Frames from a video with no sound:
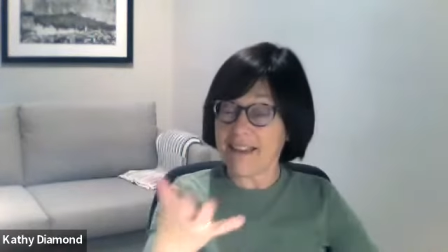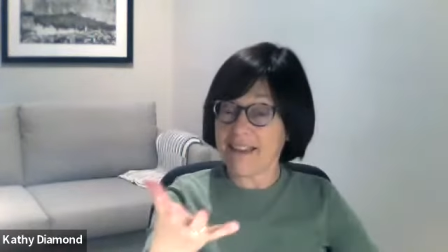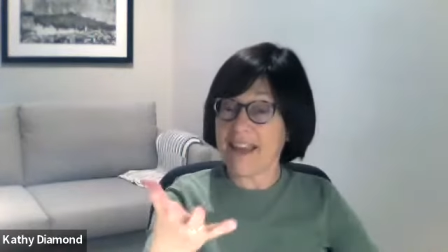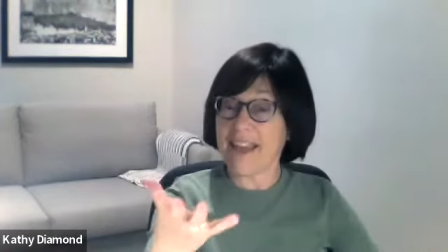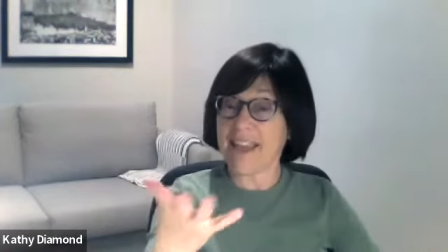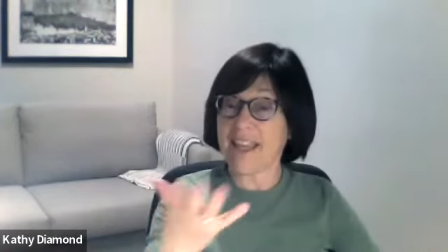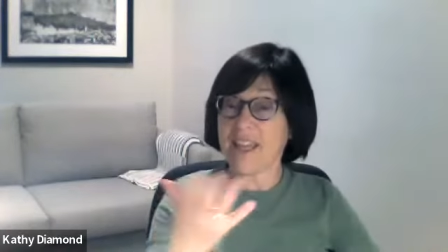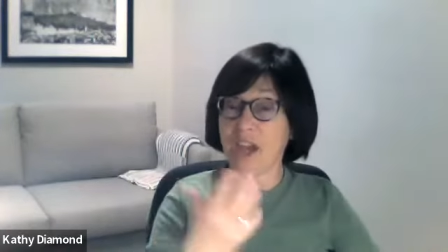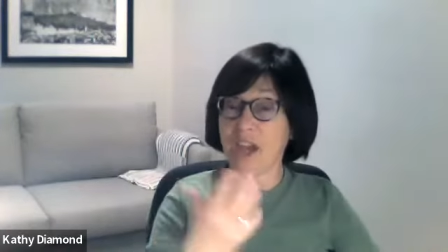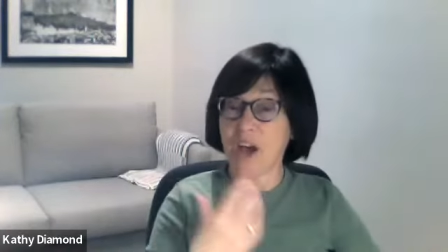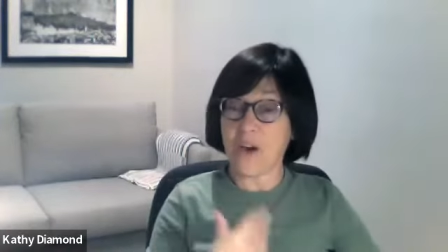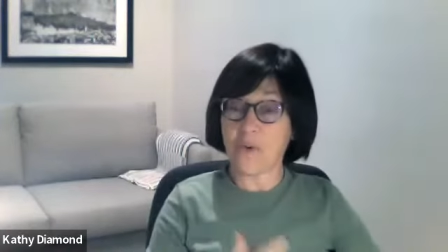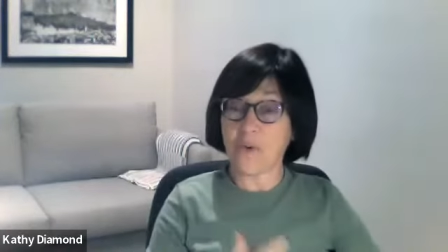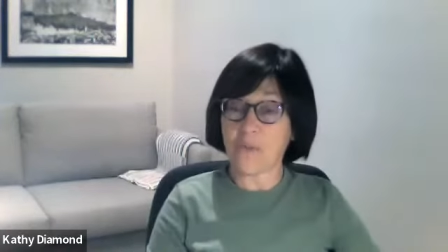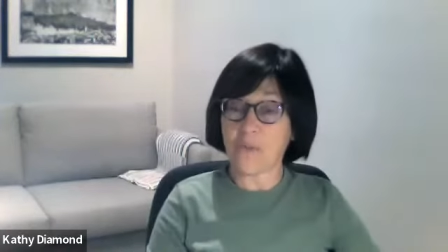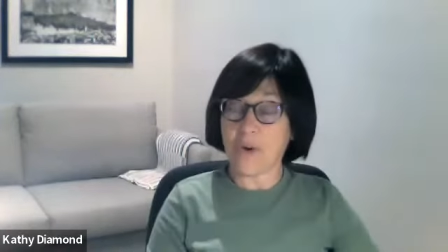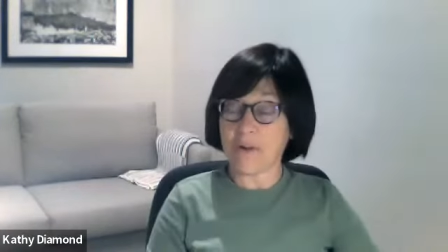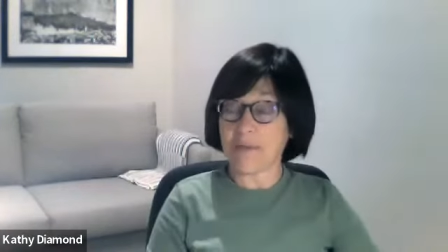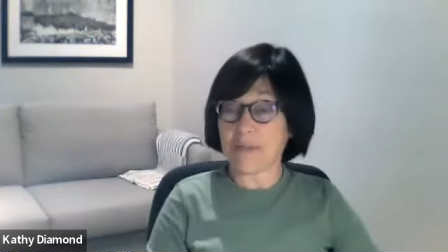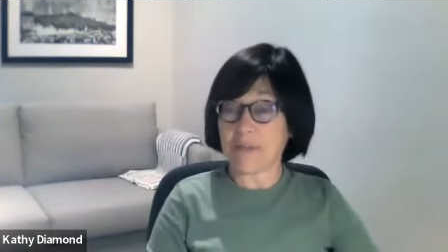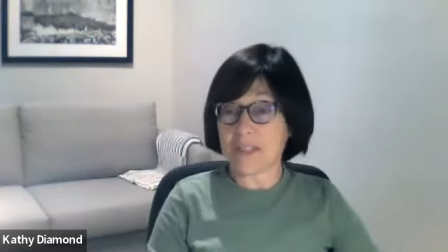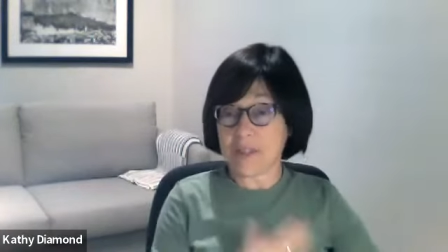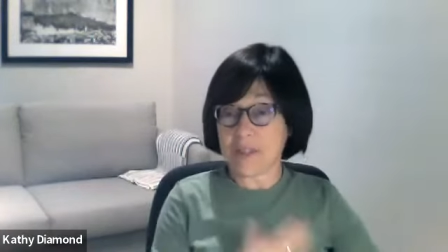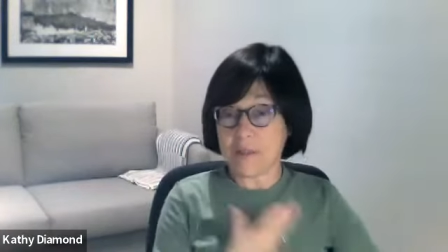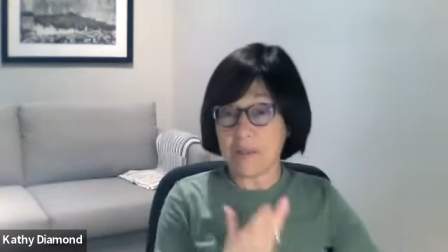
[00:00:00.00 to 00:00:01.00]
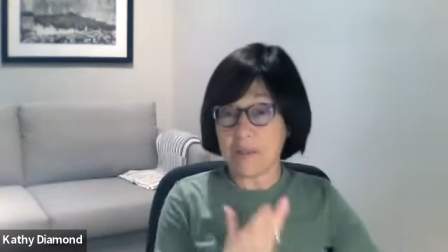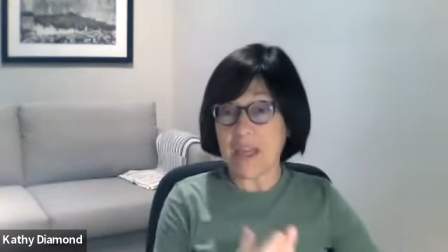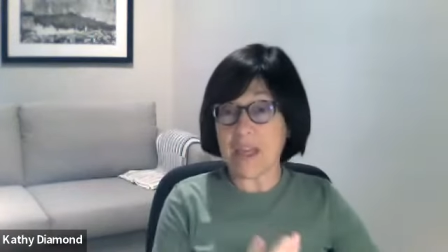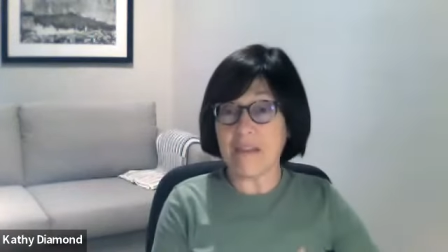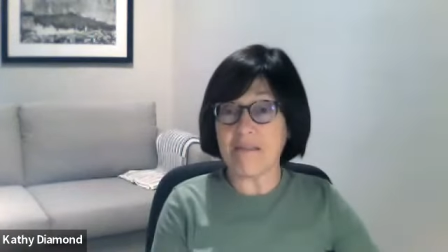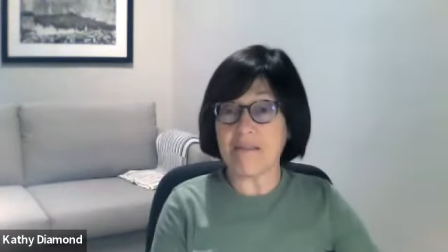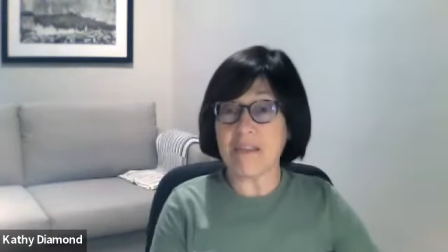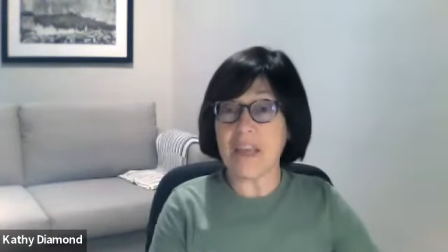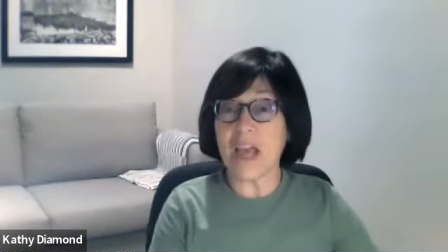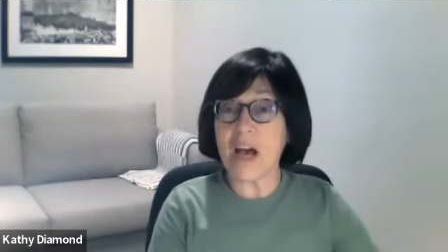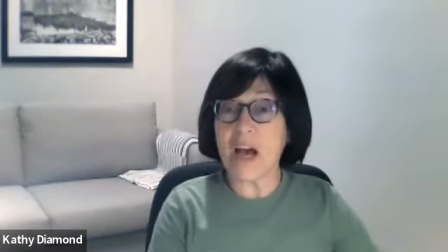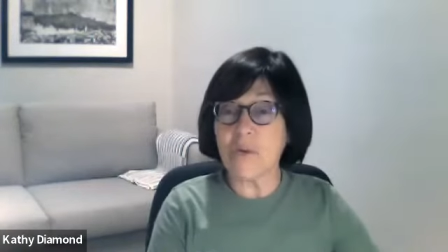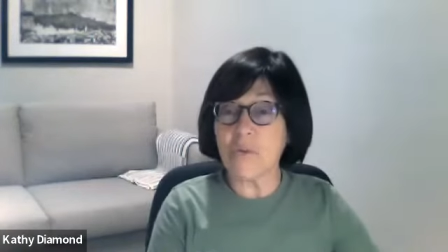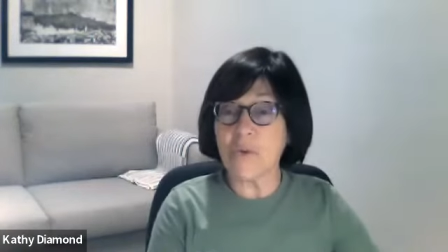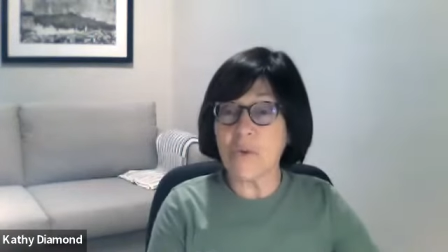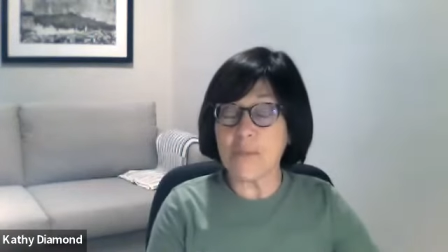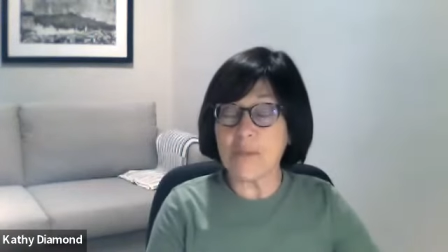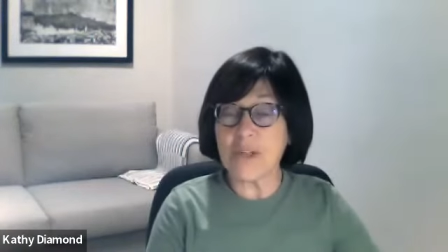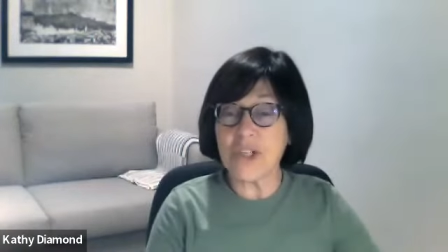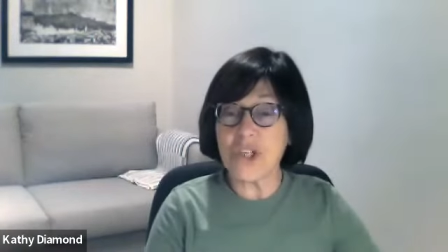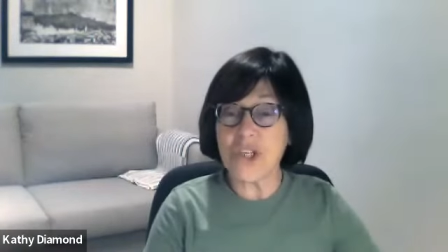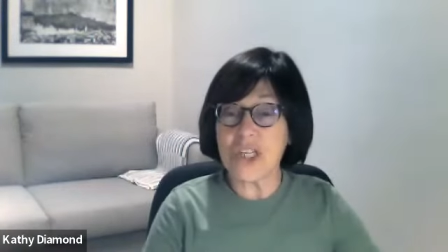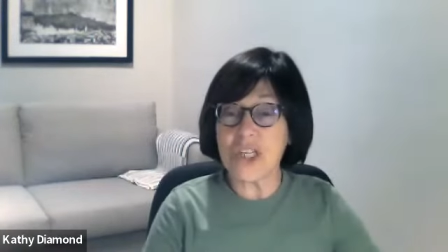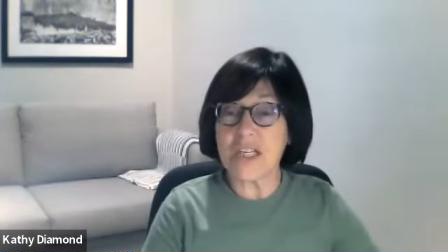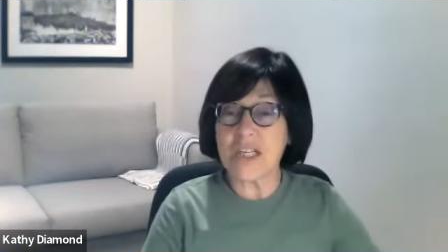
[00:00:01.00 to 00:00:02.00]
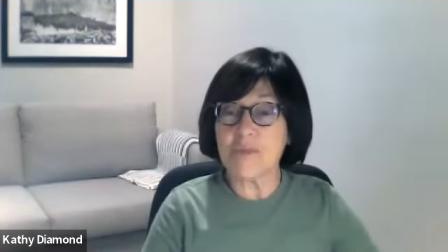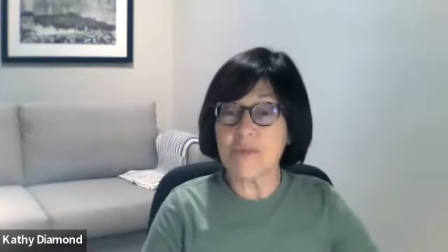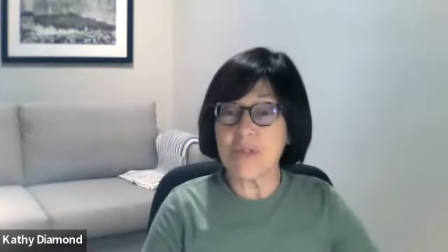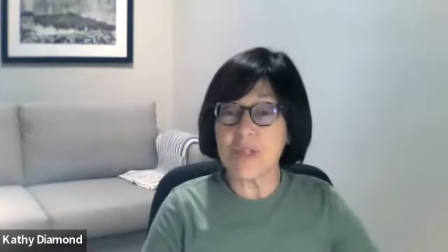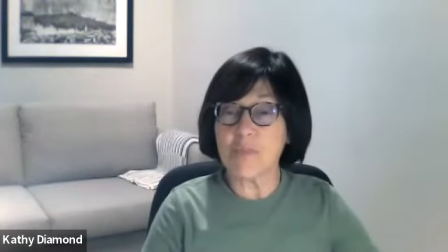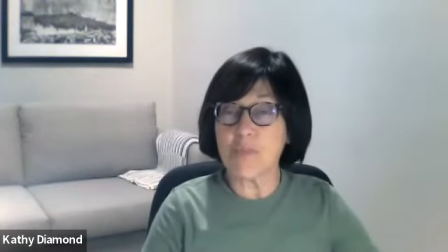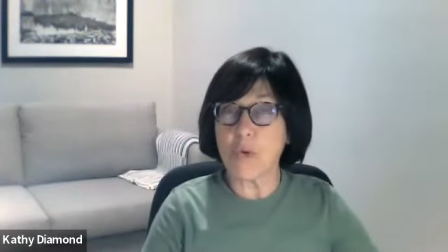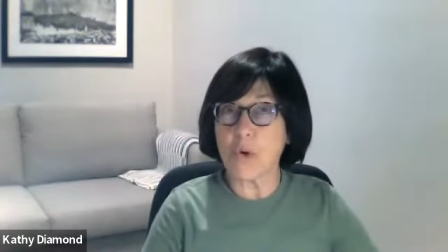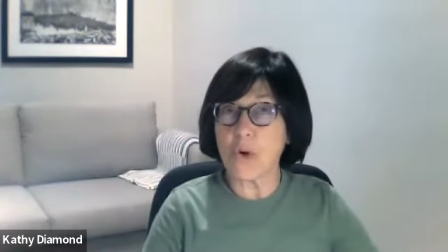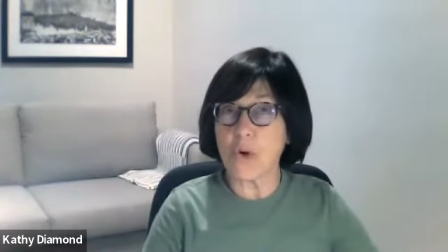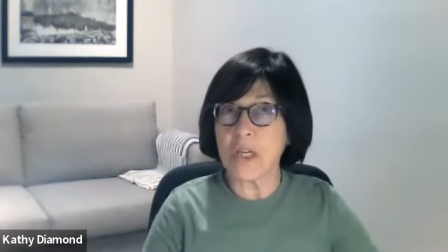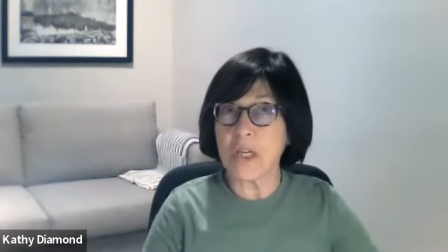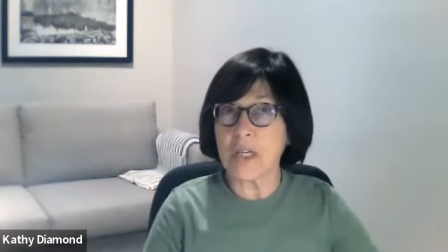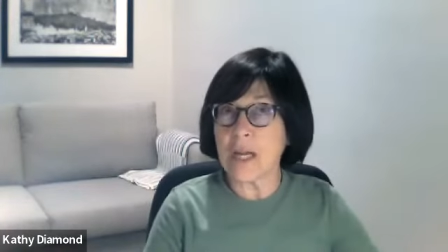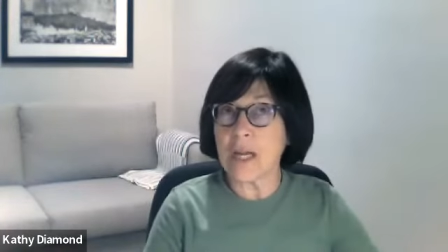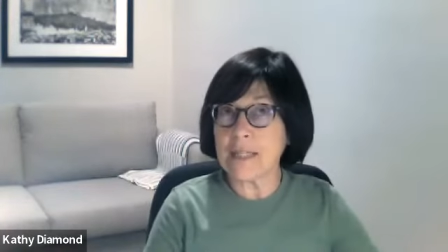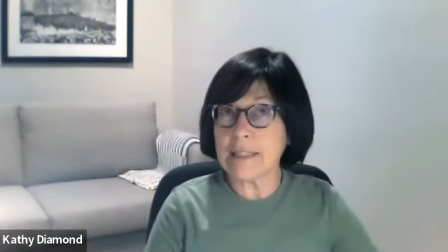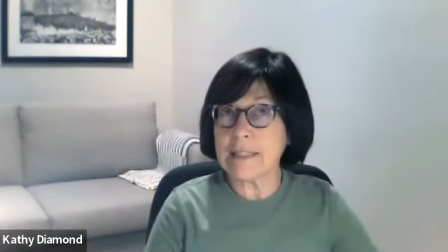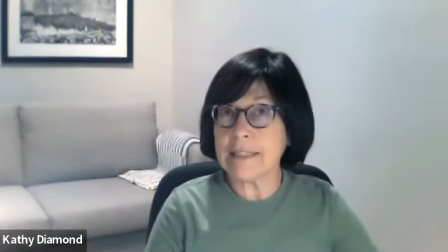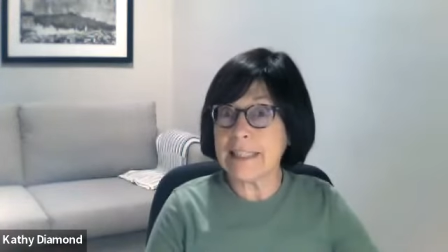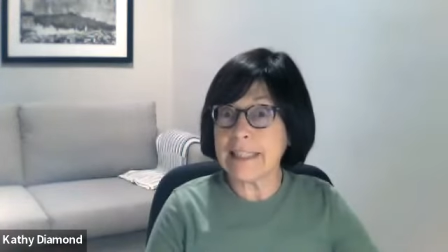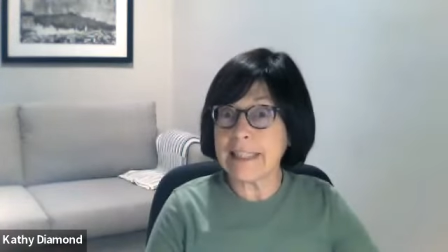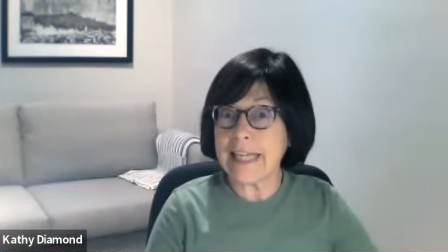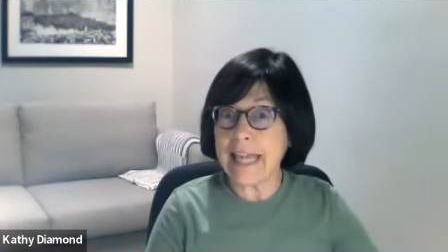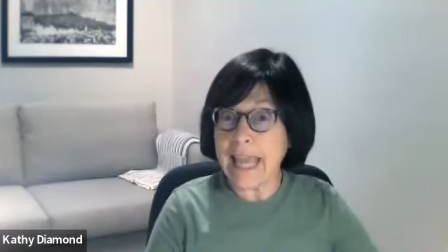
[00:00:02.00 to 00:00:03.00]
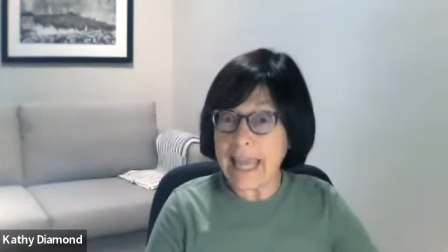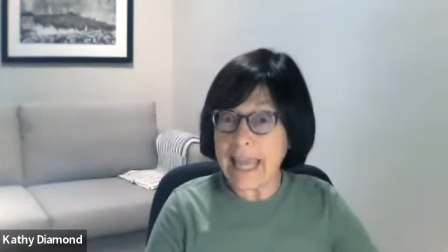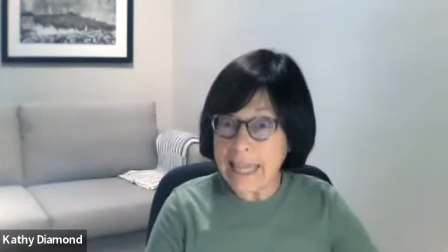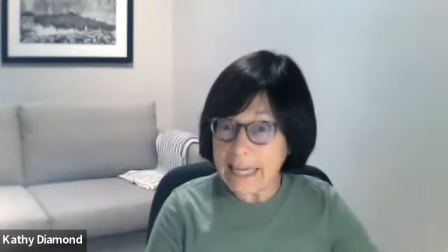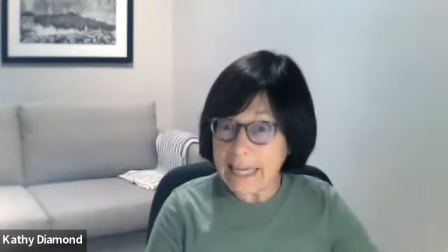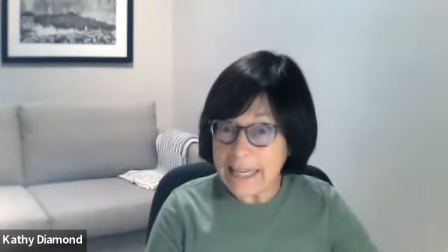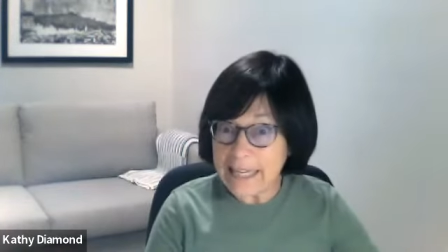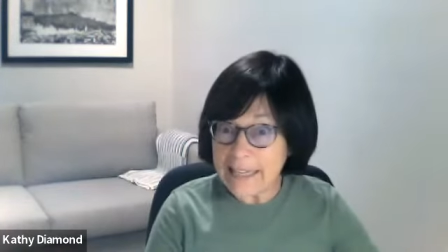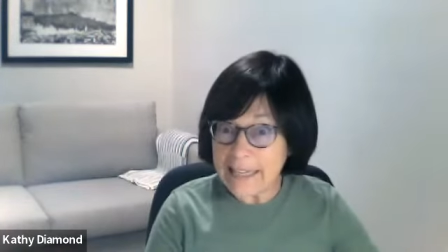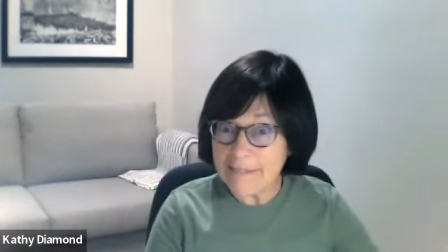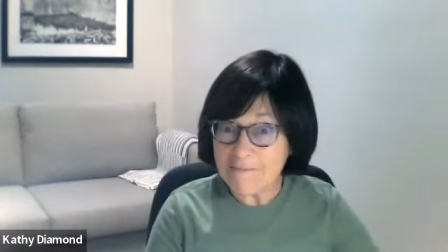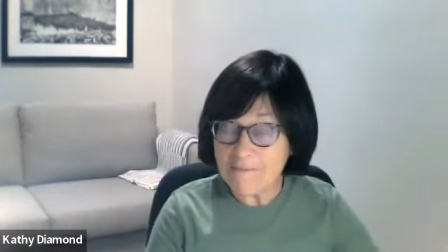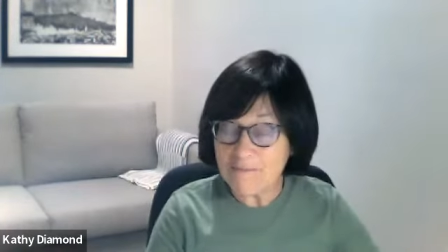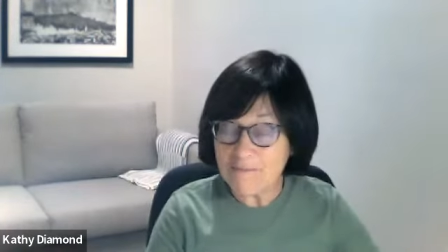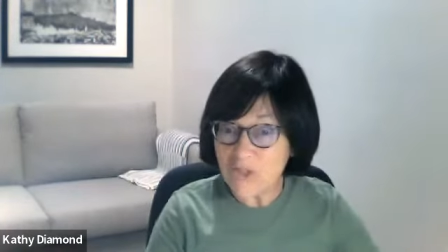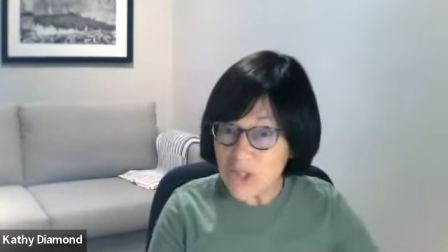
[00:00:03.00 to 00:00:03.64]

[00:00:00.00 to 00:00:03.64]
a young well to me young woman she was born in 1980